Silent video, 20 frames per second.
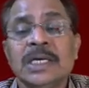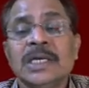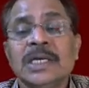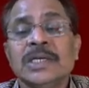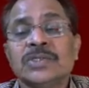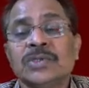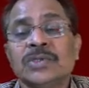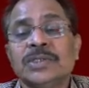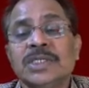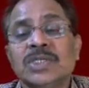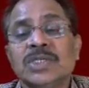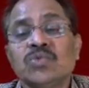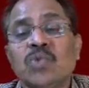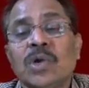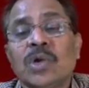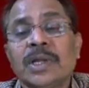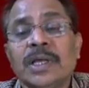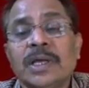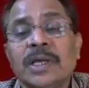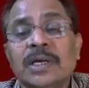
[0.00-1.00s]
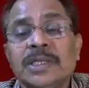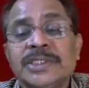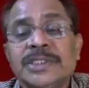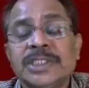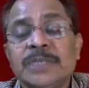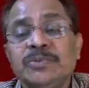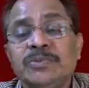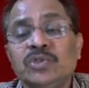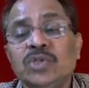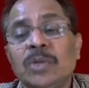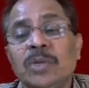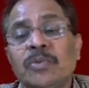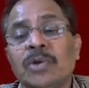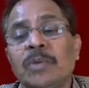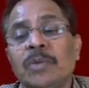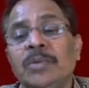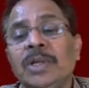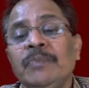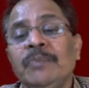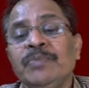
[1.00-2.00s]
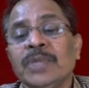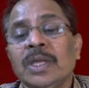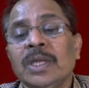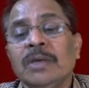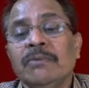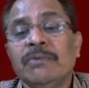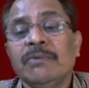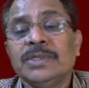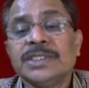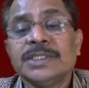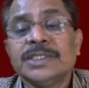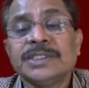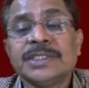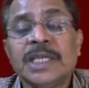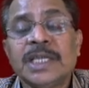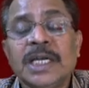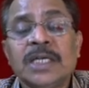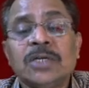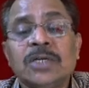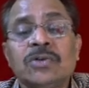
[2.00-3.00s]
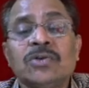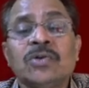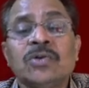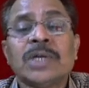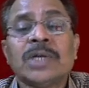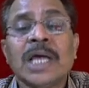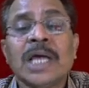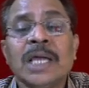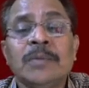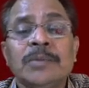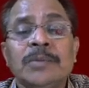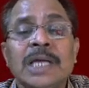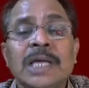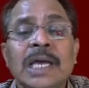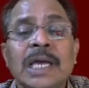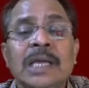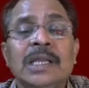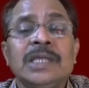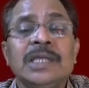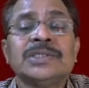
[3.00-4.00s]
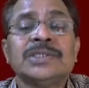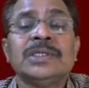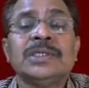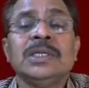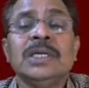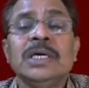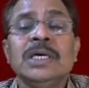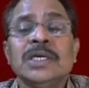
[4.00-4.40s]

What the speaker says: So this is what a conceptual problem which is related to time dilation.